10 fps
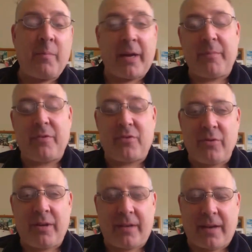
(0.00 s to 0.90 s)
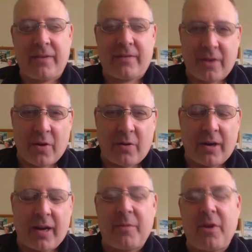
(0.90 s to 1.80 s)
name is Julian David Stone,
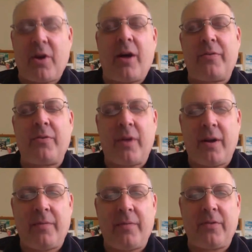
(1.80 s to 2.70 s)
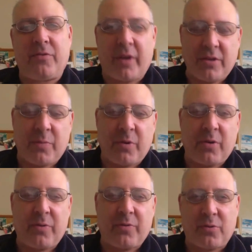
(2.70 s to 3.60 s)
and I'm the author of The Strange
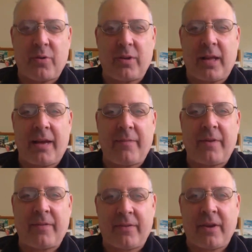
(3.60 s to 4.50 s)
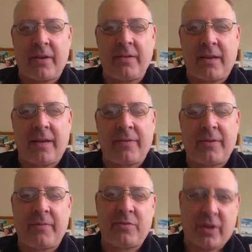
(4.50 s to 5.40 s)
Birth, Short Life, and Sudden Death
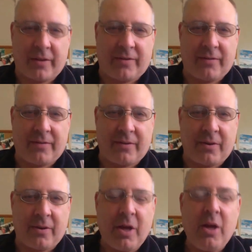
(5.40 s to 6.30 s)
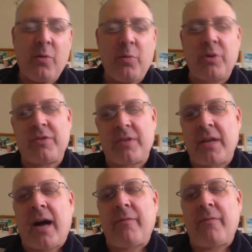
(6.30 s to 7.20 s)
of Justice Girl, which is a
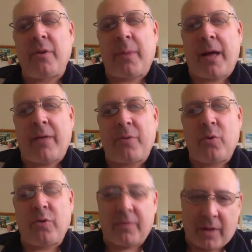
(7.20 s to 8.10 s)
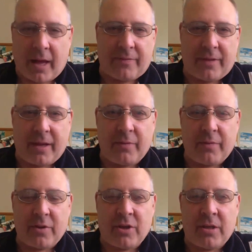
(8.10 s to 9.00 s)
novel about the world of live
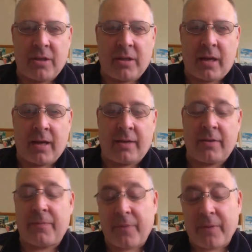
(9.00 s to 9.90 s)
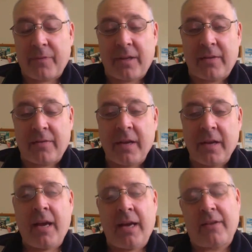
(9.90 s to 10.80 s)
television in the 50s,
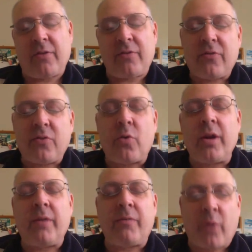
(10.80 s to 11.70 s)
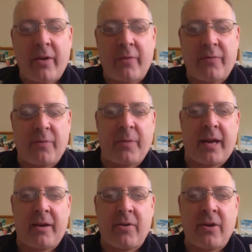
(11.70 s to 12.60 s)
and tells the story of a writer from
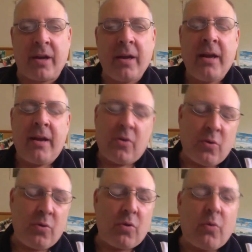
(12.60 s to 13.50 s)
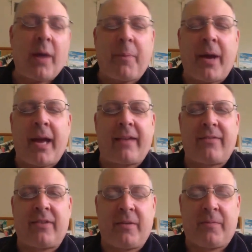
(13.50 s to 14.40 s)
that era who, quite by
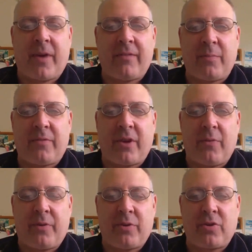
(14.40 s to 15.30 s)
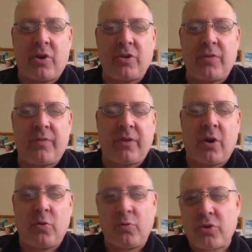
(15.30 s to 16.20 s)
accident, finds himself in charge of his
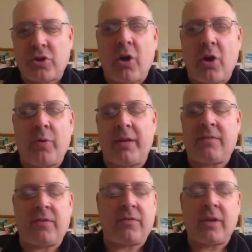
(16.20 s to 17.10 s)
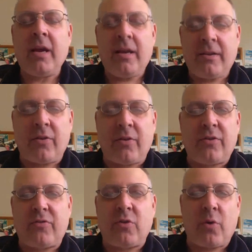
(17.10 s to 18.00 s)
own show. And it just tells
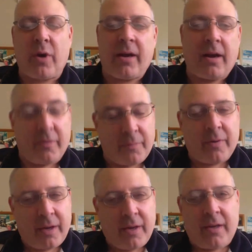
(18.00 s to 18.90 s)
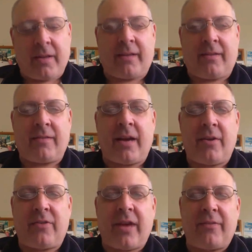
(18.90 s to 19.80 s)
the story of, like the
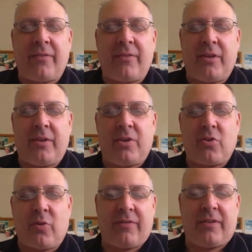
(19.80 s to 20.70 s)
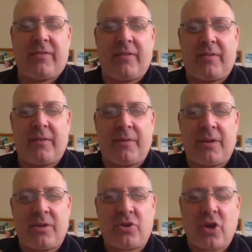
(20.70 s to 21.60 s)
title says, the short existence of
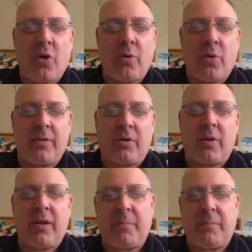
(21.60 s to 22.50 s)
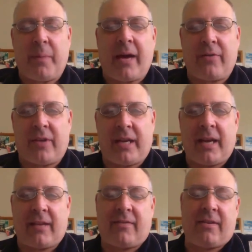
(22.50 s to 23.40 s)
this show and the crazy battles that he
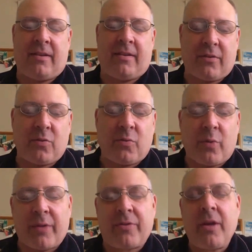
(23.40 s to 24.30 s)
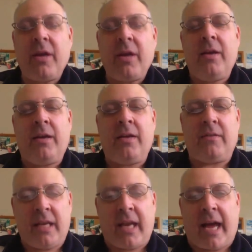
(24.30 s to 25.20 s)
gets into with his
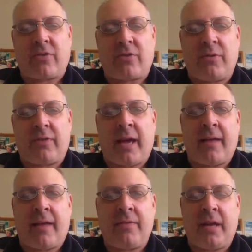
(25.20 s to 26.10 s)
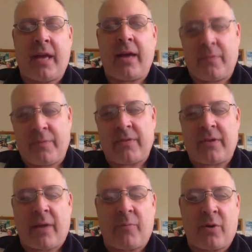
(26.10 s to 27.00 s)
lead actress and the head of
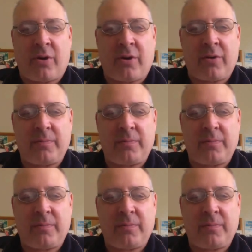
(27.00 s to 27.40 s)
his network.